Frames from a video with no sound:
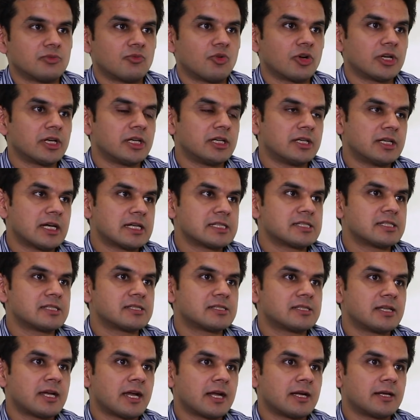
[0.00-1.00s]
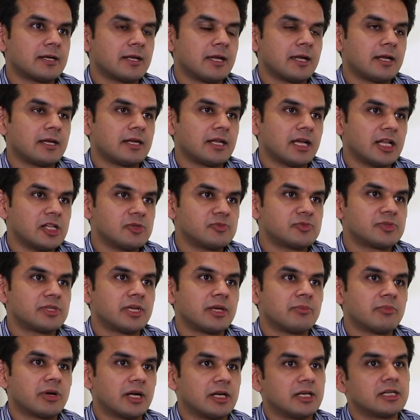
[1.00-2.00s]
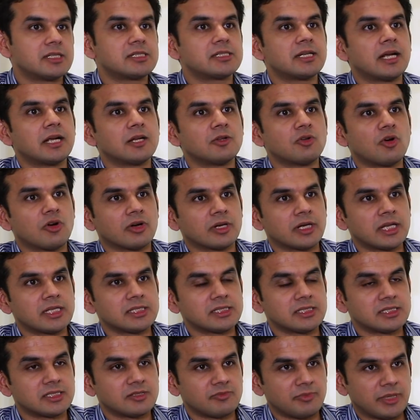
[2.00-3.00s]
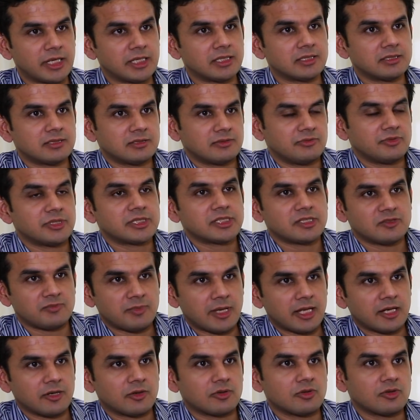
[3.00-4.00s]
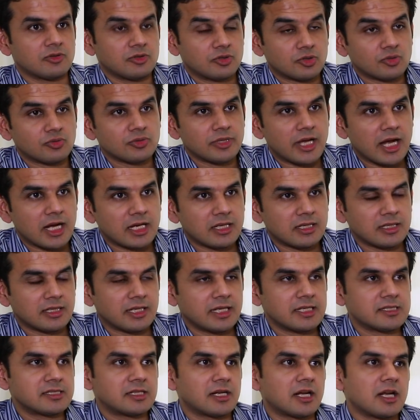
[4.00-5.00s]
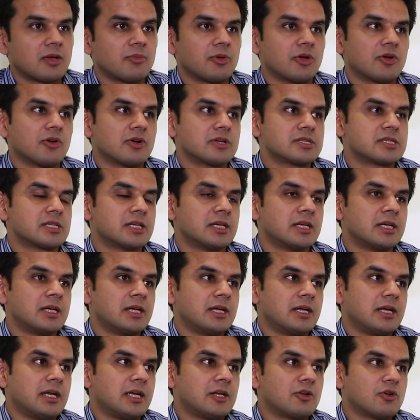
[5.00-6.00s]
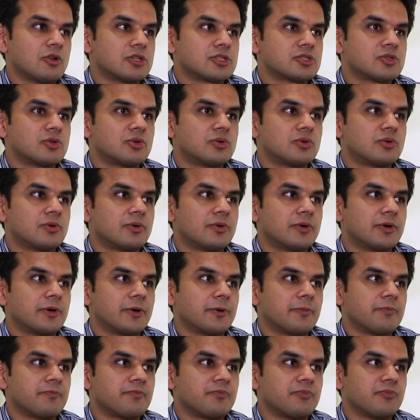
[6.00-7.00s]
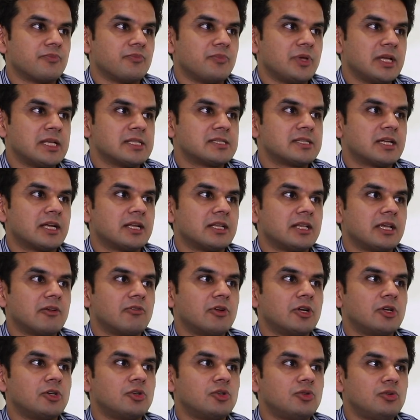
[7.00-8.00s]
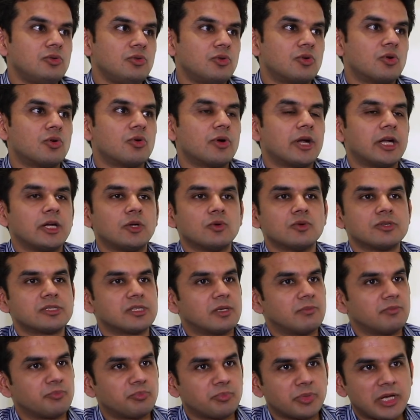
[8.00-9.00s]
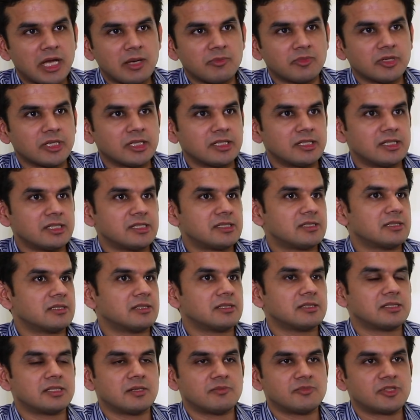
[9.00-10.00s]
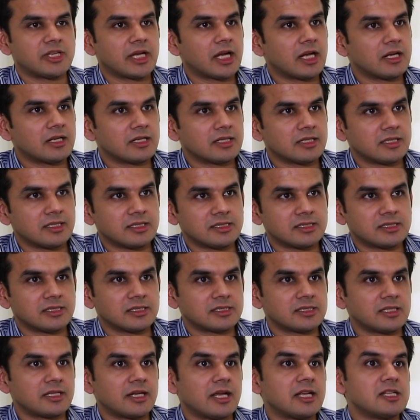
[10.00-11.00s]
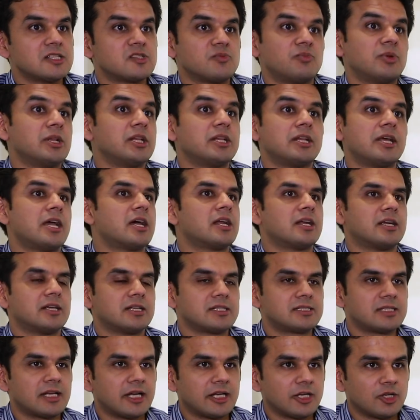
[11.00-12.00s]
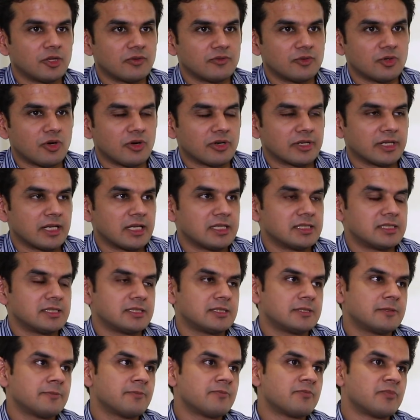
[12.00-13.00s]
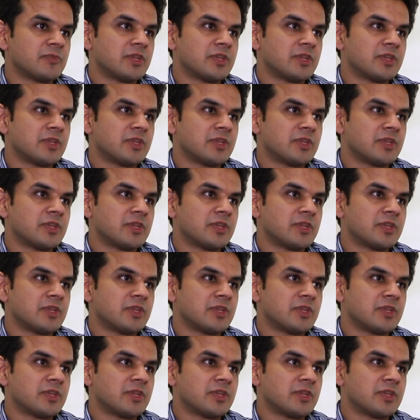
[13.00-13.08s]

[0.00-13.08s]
What it does is that it helps them understand the organization better, which is Marico, through that case study, because it also means that they will go and do some primary research, some secondary research, and hence build their understanding of the organization.